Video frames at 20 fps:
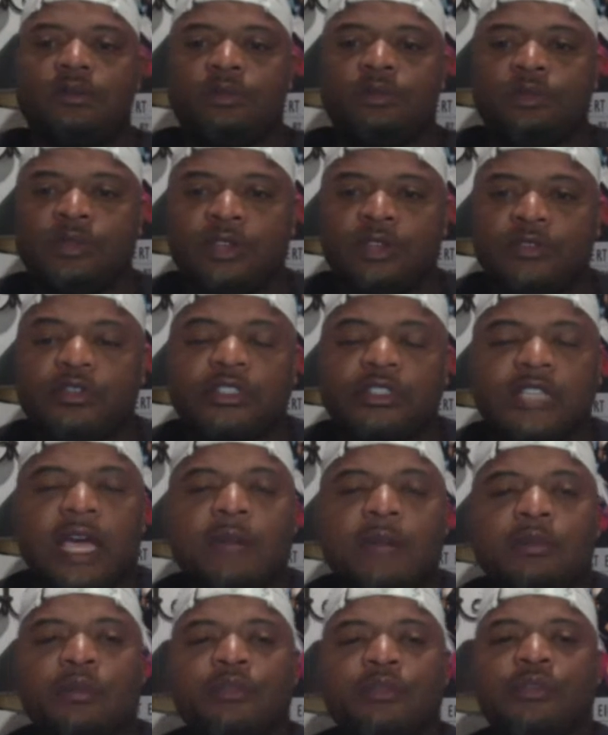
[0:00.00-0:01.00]
different
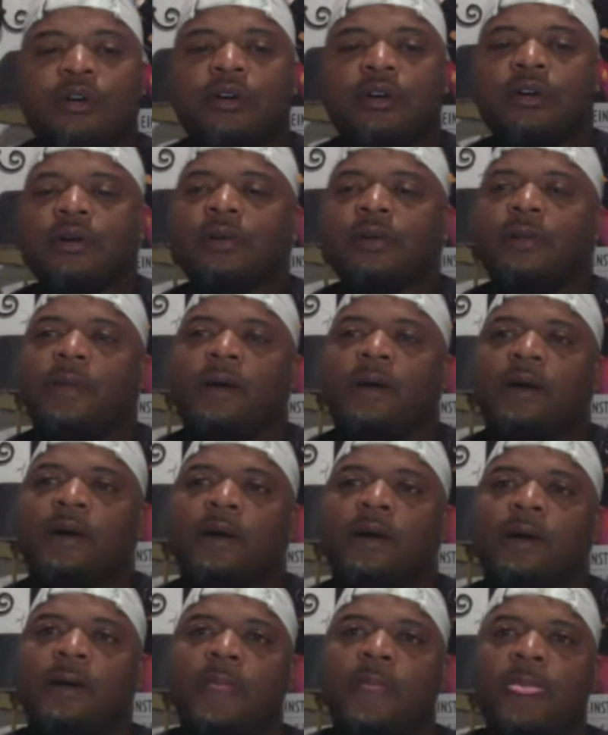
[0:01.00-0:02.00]
type of
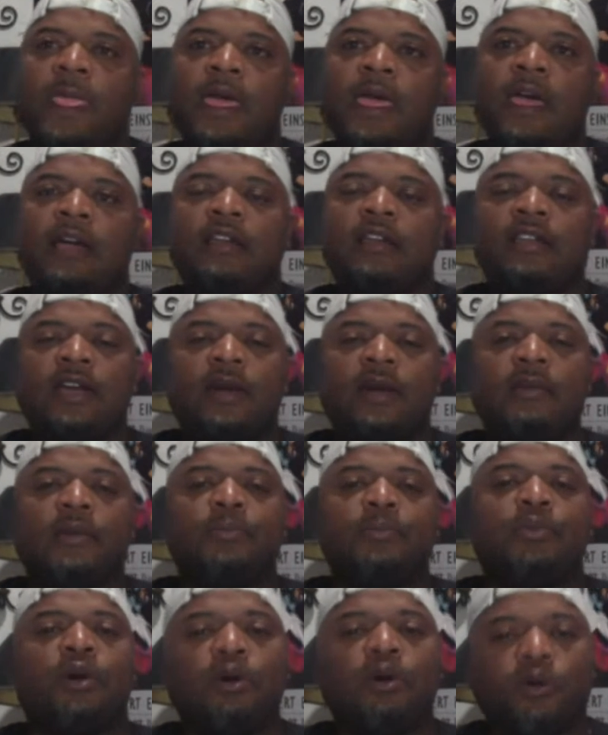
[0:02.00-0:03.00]
economic
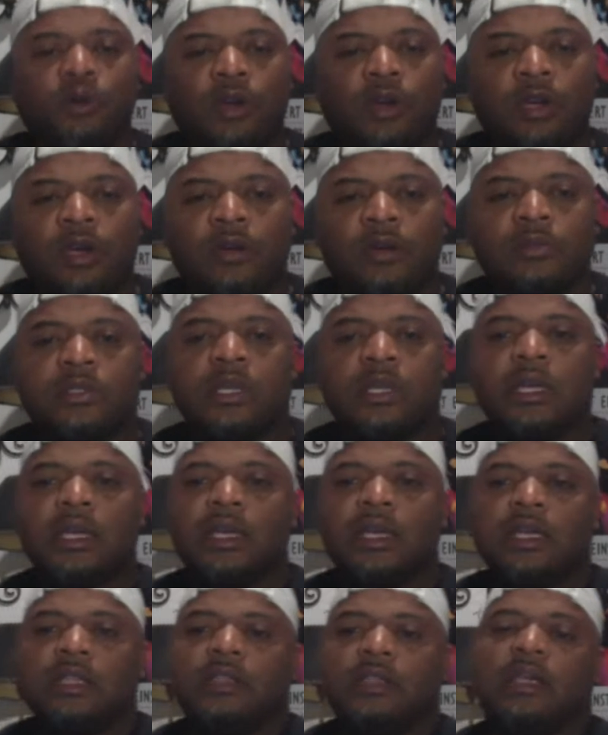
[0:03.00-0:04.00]
programs
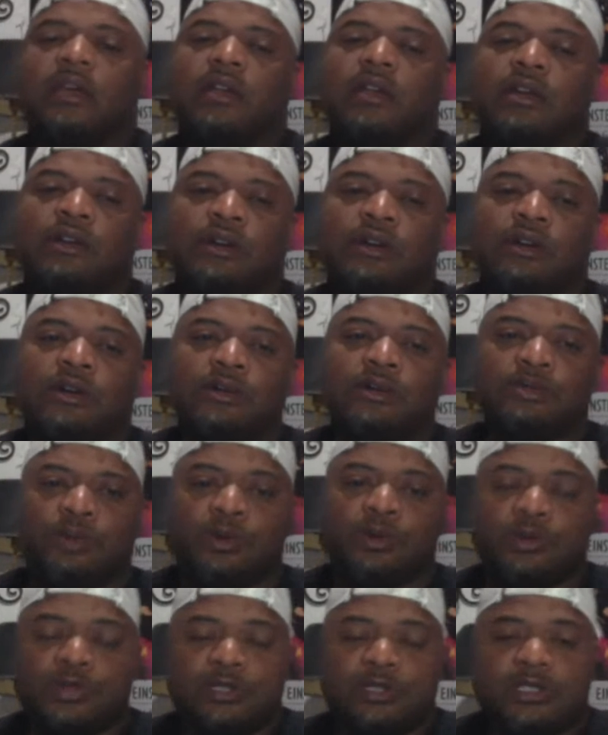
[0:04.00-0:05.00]
that
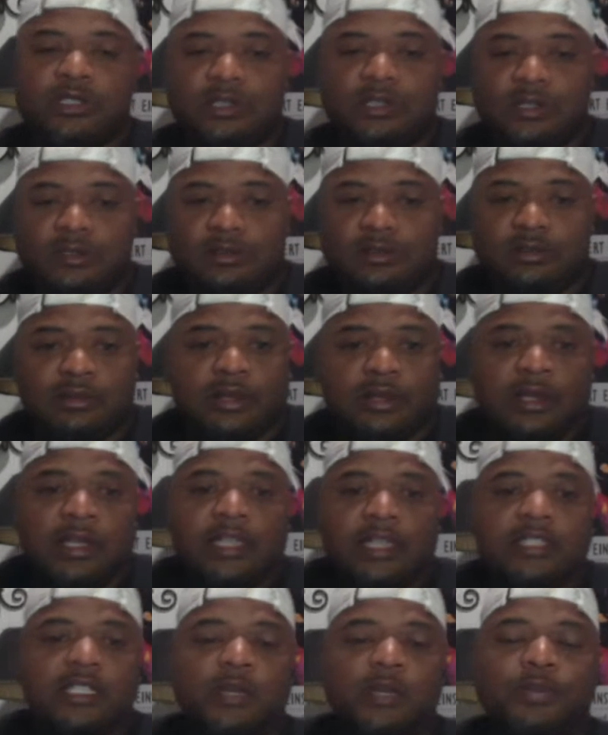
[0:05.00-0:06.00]
were
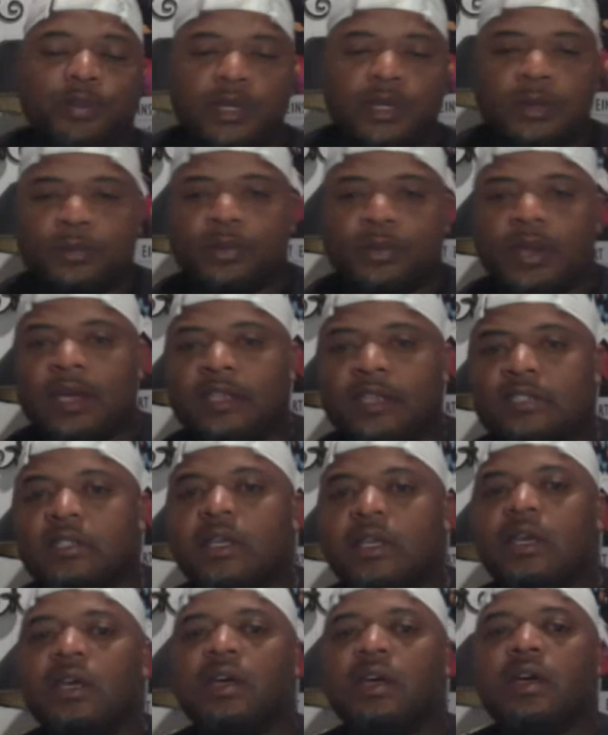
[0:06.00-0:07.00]
initially put in place
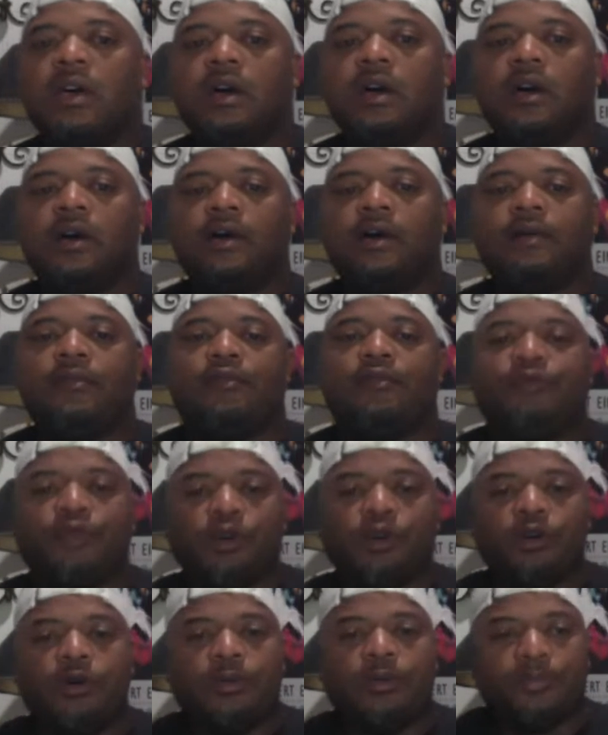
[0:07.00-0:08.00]

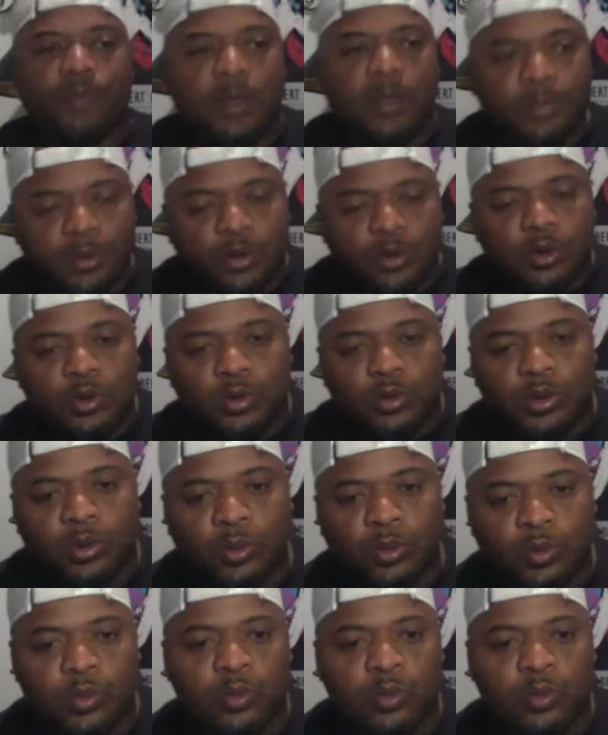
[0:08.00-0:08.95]
for people who were,